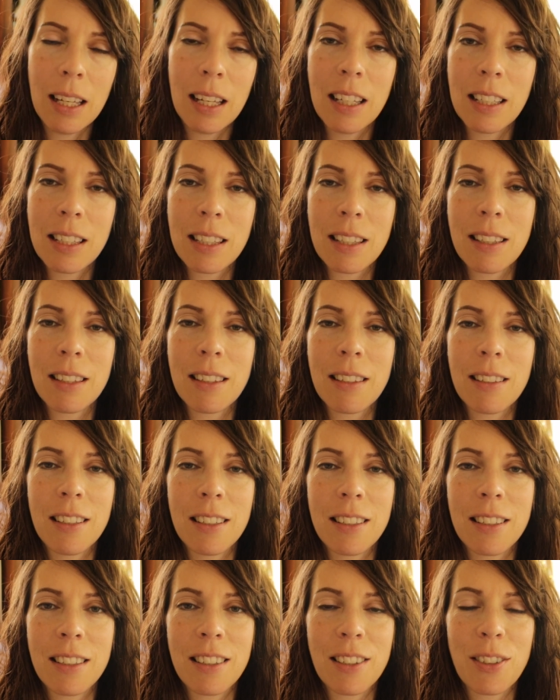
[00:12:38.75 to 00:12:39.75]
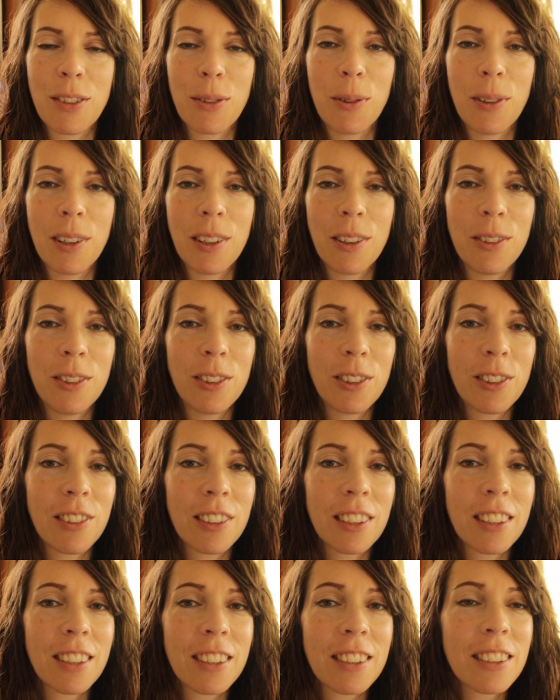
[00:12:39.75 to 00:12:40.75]
It's just sore and
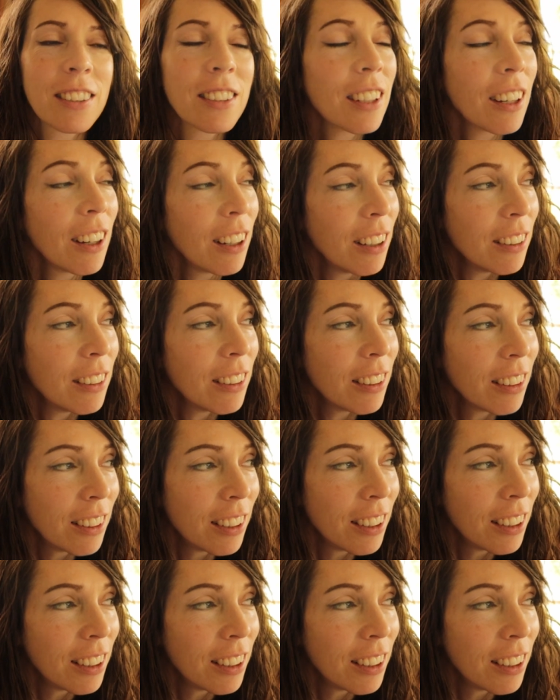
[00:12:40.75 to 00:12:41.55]
awkward. So